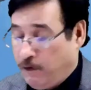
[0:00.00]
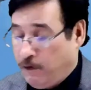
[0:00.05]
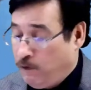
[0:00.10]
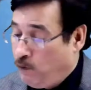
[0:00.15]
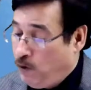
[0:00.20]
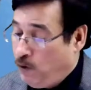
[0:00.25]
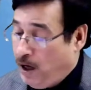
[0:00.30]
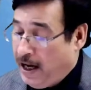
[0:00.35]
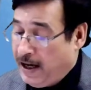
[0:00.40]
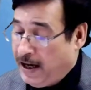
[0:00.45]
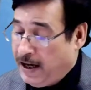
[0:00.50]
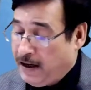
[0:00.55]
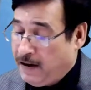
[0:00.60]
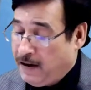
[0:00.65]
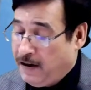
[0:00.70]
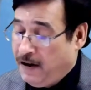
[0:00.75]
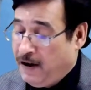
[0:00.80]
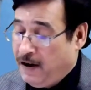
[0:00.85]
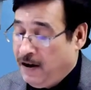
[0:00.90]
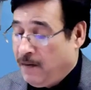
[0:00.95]
Why?
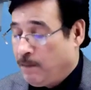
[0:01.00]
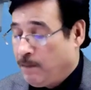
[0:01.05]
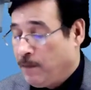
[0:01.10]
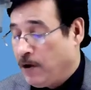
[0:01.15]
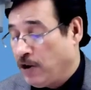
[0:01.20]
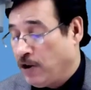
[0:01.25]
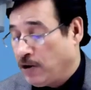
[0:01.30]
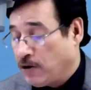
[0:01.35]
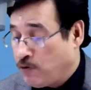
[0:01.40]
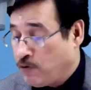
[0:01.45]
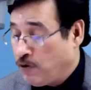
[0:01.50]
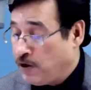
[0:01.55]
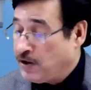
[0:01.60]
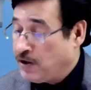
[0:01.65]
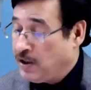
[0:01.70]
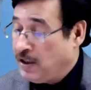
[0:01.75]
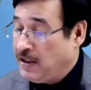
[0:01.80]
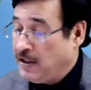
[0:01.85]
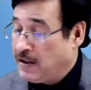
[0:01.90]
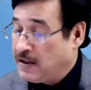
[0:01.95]
Because
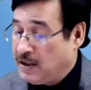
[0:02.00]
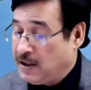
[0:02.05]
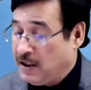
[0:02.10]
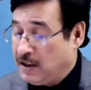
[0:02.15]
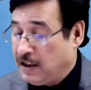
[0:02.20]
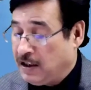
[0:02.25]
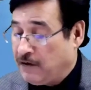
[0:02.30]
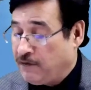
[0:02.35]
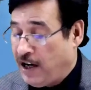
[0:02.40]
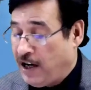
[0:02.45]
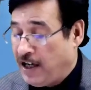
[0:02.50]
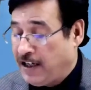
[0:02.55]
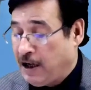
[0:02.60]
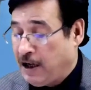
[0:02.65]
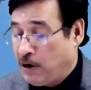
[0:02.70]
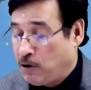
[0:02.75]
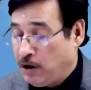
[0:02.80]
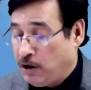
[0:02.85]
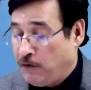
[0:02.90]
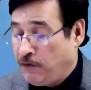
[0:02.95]
question is stated, find
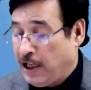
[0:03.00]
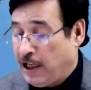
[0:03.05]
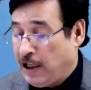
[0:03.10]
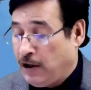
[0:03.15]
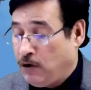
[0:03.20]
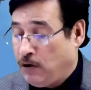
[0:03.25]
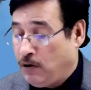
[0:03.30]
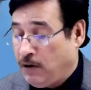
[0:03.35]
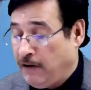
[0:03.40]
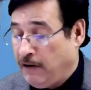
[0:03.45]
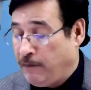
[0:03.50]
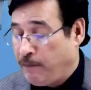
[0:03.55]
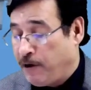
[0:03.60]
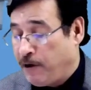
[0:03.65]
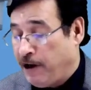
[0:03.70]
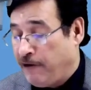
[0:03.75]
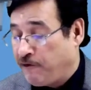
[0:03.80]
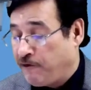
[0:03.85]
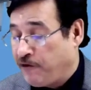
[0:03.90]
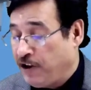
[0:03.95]
out the value if
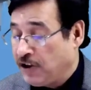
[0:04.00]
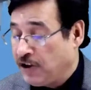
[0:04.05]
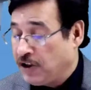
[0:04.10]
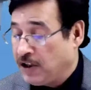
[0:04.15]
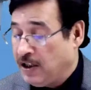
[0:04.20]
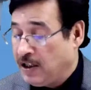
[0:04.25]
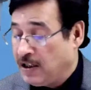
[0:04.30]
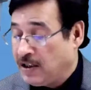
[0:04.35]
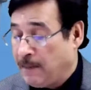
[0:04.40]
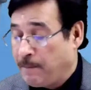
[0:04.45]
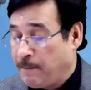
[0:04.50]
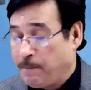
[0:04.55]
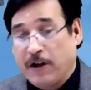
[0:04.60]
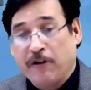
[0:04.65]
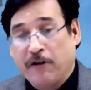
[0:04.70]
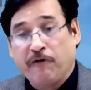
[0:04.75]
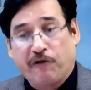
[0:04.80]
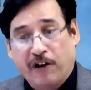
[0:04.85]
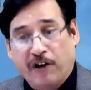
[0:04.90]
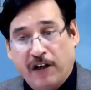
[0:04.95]
preference shares are
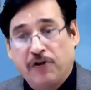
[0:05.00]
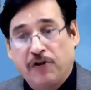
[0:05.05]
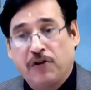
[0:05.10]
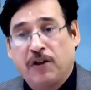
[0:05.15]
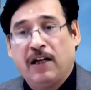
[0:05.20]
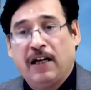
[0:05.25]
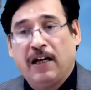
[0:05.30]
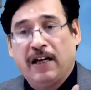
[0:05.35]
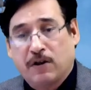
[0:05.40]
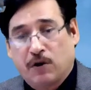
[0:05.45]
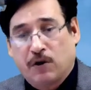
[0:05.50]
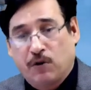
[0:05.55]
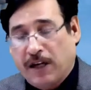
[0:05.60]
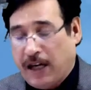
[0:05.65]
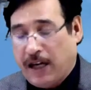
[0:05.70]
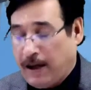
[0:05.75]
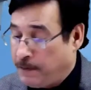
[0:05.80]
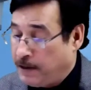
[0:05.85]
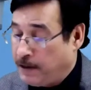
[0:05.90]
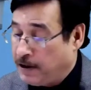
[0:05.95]
preferential as to
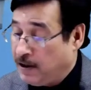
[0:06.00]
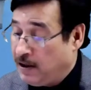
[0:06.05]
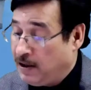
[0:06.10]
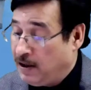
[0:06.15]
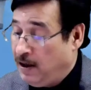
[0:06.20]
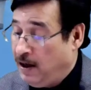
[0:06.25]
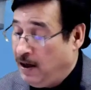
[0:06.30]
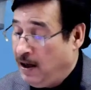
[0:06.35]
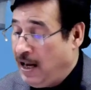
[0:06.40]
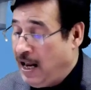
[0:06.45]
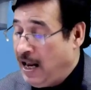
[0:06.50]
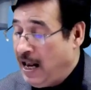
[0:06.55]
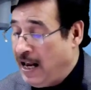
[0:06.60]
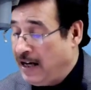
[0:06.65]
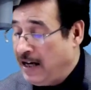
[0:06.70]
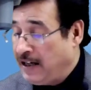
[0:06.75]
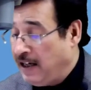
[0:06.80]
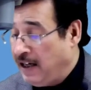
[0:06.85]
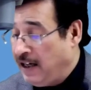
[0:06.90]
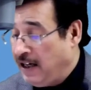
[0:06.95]
capital
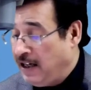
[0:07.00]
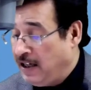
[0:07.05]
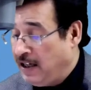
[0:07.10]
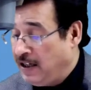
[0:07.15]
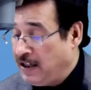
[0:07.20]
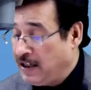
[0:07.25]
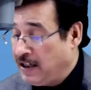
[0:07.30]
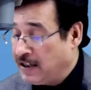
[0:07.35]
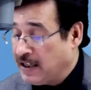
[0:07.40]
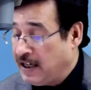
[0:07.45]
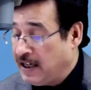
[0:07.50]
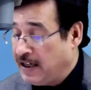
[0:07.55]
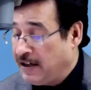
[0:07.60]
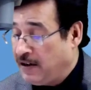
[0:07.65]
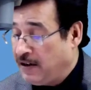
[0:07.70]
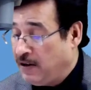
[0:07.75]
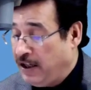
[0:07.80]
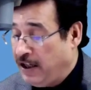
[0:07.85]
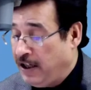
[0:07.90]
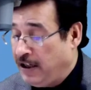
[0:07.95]
and arrears
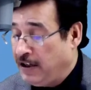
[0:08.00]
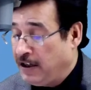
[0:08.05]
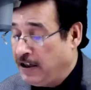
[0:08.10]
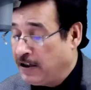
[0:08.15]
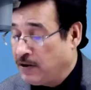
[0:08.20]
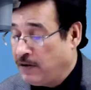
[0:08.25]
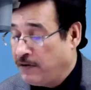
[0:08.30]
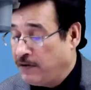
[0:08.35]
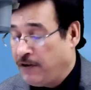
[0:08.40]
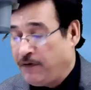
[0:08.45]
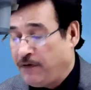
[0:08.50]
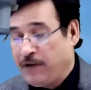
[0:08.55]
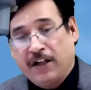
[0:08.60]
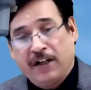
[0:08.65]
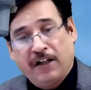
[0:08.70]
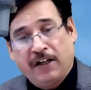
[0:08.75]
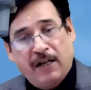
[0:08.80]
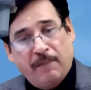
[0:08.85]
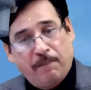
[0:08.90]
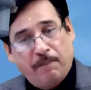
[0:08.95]
of
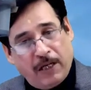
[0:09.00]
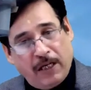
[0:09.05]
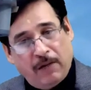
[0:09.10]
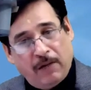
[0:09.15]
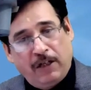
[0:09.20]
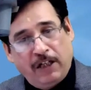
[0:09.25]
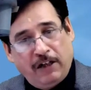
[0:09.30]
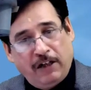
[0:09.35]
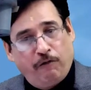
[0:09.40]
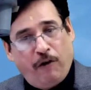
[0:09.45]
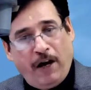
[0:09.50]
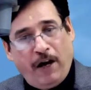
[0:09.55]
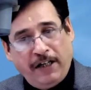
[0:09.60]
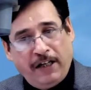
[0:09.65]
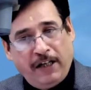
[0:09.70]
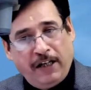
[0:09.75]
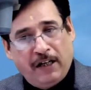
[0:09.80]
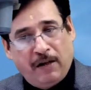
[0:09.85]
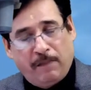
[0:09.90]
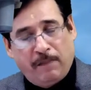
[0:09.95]
dividend are payable in
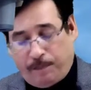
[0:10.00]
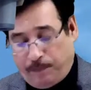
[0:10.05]
winding up.